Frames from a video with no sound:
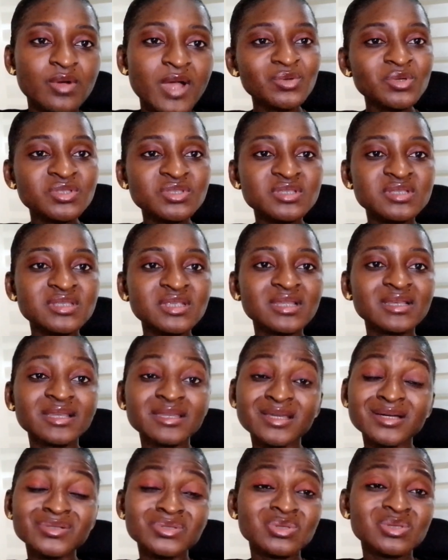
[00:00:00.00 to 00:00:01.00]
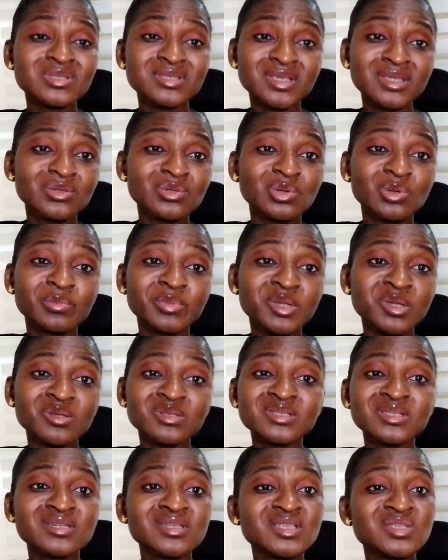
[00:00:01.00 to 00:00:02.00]
I don't want to say learn how to say no,
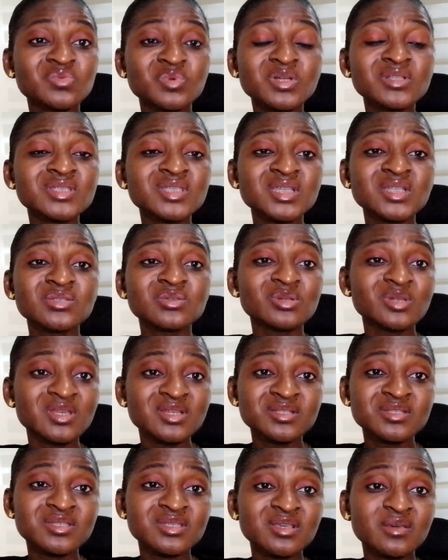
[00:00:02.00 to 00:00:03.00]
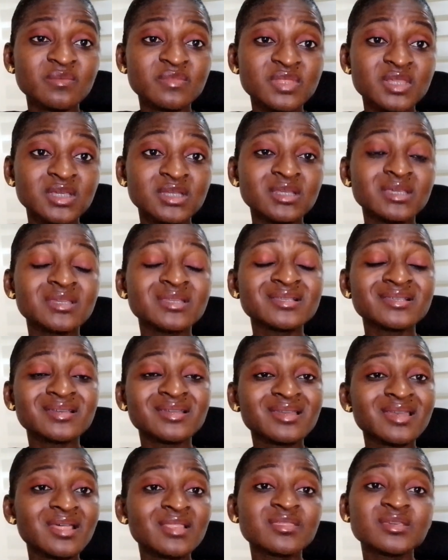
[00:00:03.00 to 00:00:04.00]
because it is one thing to learn something, it is
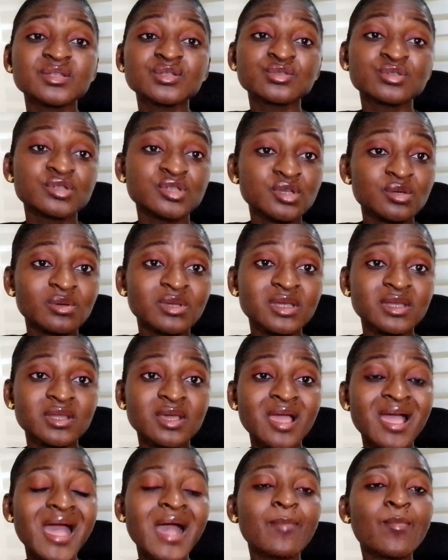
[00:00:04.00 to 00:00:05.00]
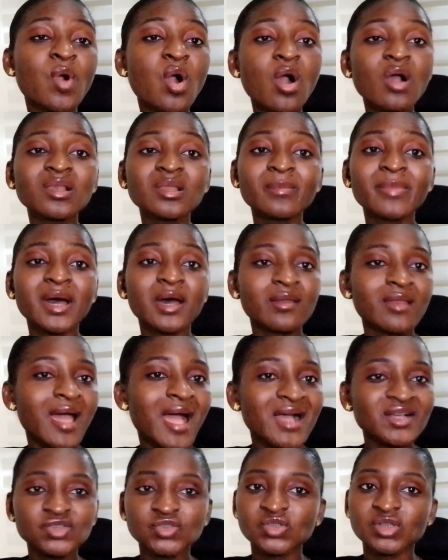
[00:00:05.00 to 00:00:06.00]
another thing to do it. I'm all
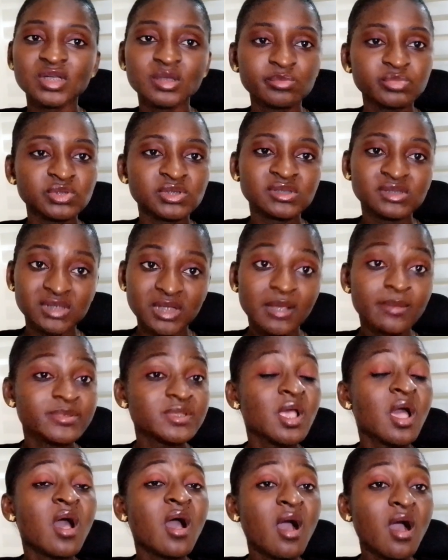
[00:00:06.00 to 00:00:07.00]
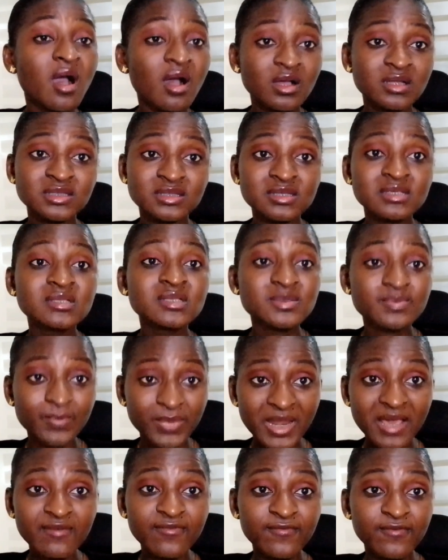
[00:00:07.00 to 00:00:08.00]
about actionable steps on
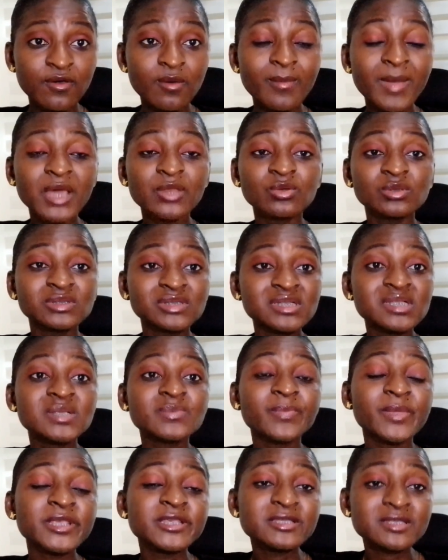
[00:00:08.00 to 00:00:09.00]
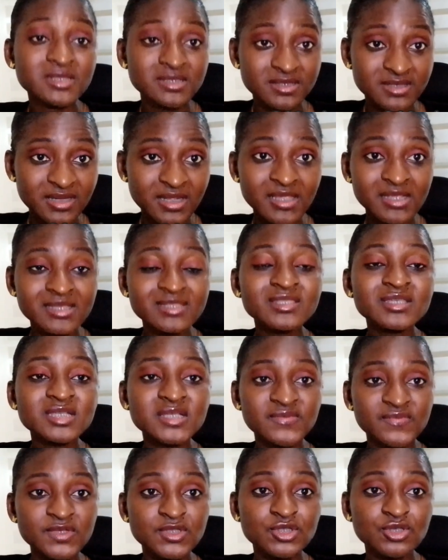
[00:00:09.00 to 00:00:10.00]
this platform and on this space today in
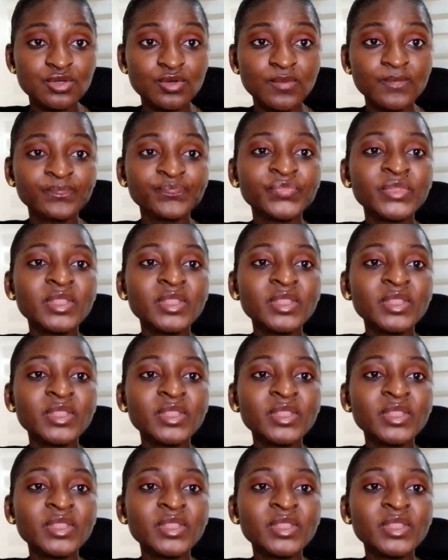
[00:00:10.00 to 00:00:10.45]
this video.